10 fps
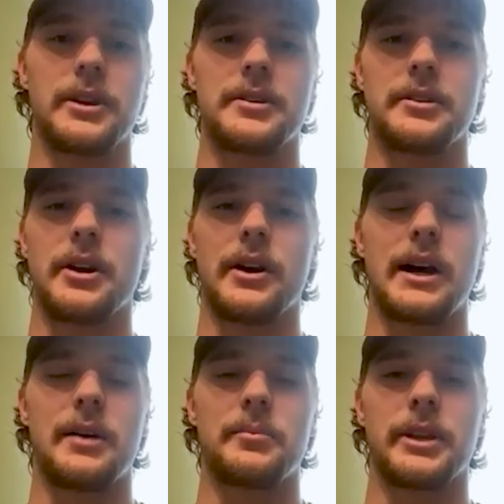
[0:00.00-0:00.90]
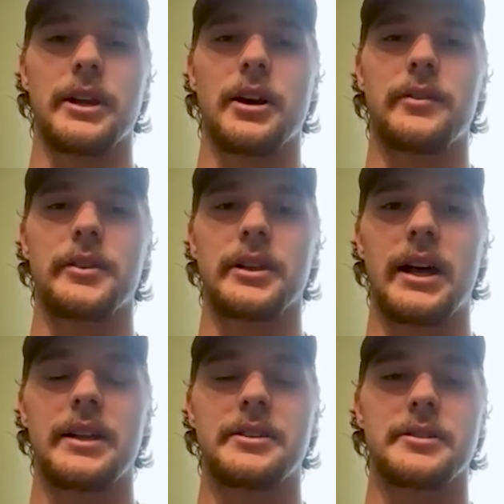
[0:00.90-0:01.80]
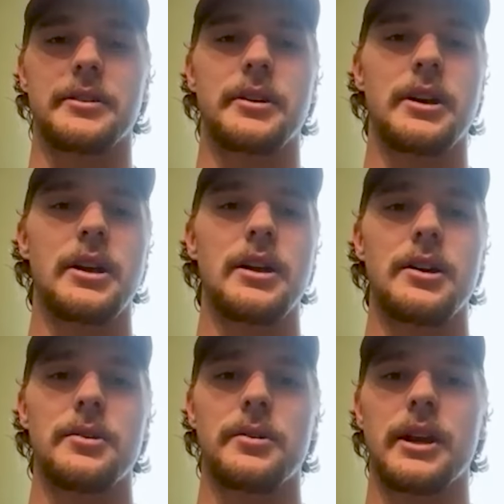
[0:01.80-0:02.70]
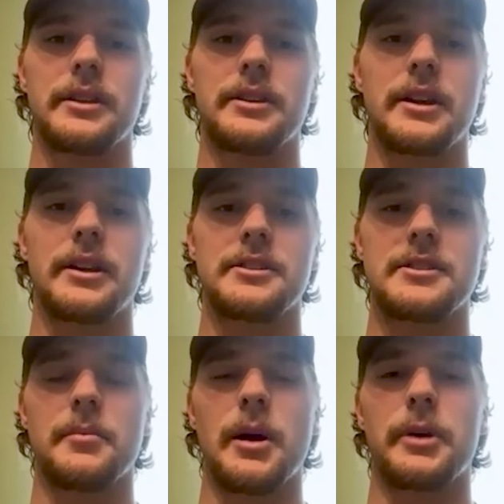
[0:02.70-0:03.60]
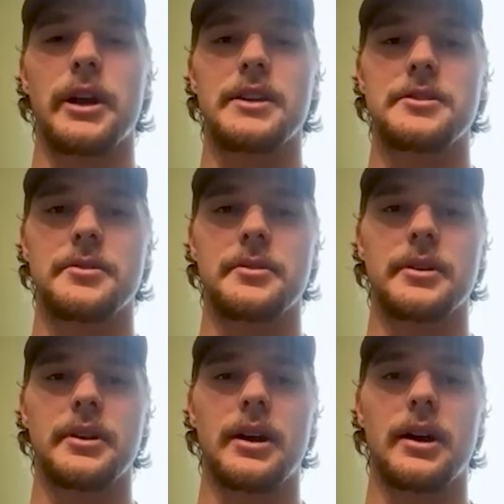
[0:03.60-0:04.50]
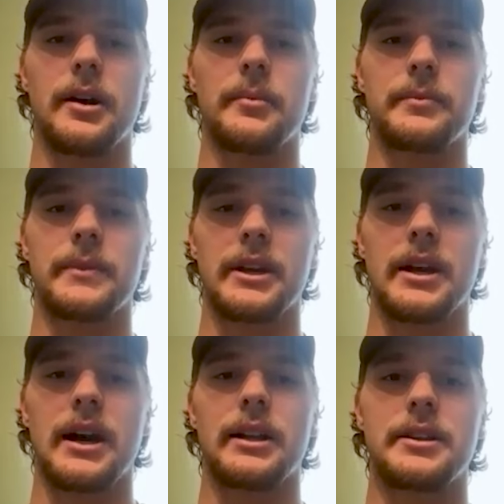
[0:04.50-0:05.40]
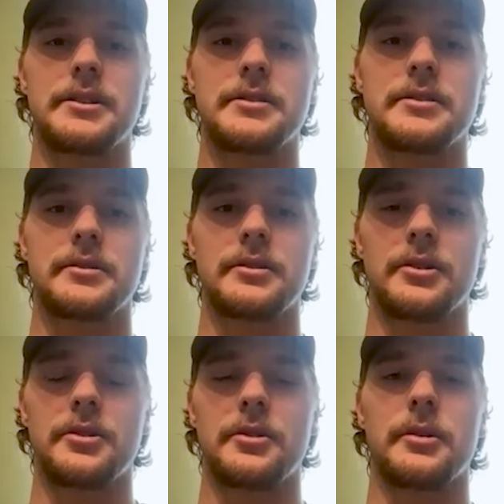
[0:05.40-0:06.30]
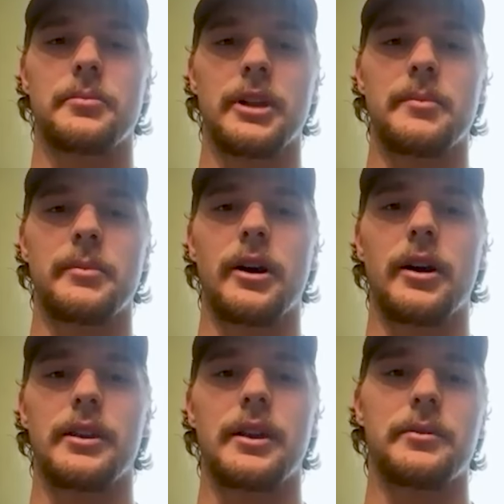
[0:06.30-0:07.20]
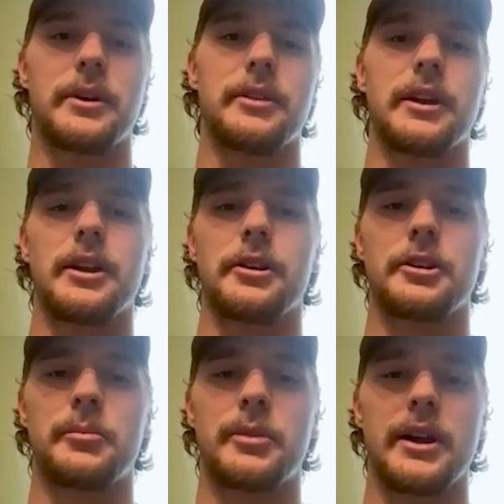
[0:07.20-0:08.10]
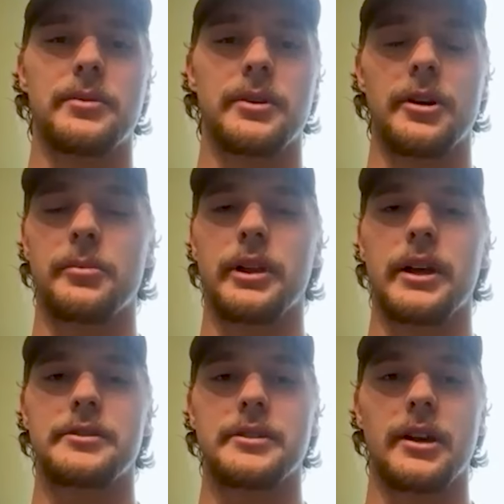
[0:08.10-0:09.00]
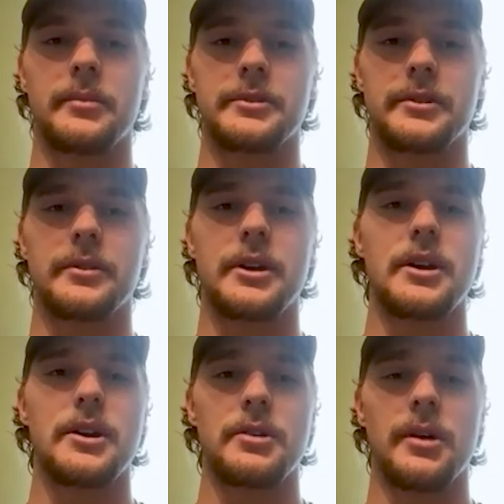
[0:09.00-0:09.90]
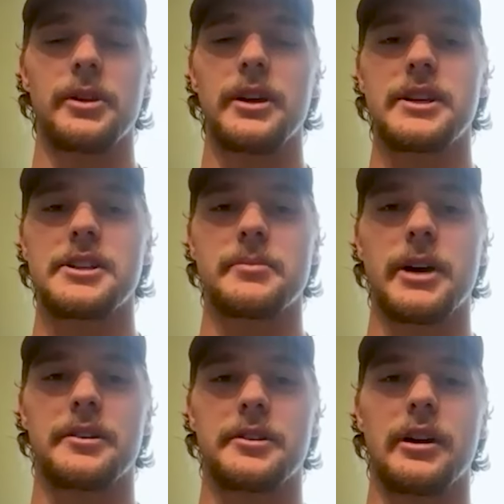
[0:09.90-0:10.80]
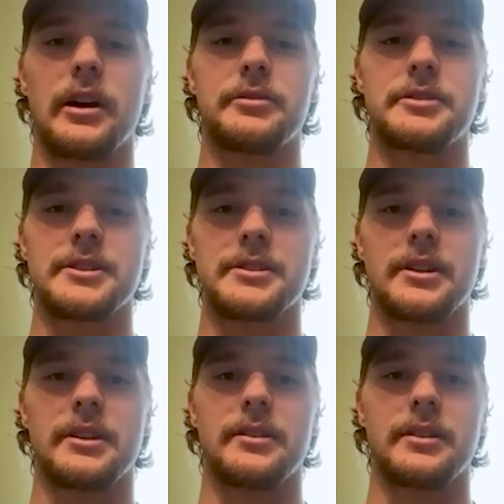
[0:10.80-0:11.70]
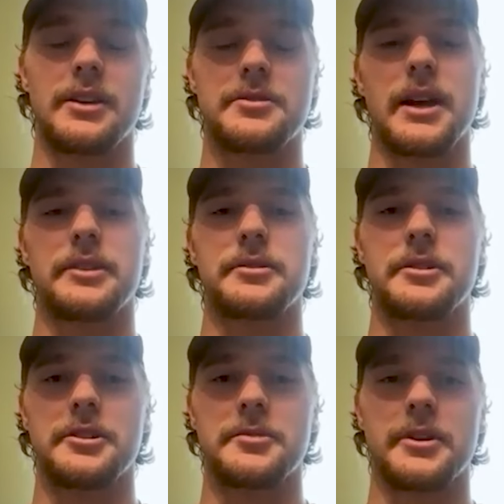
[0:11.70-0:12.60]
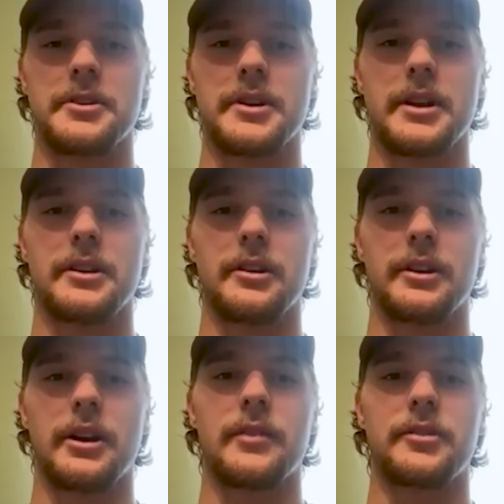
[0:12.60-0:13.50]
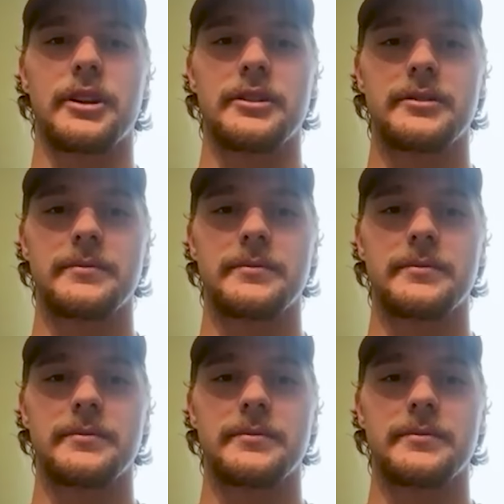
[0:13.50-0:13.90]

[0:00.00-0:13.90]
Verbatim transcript: we go out and play golf a lot. So we'll get out there, and then some of my buddies who are um, in college who are playing ball, that whenever they get on their break, we'll go play some. So I play a decent amount during the off season, and I try to during spring training on the off days.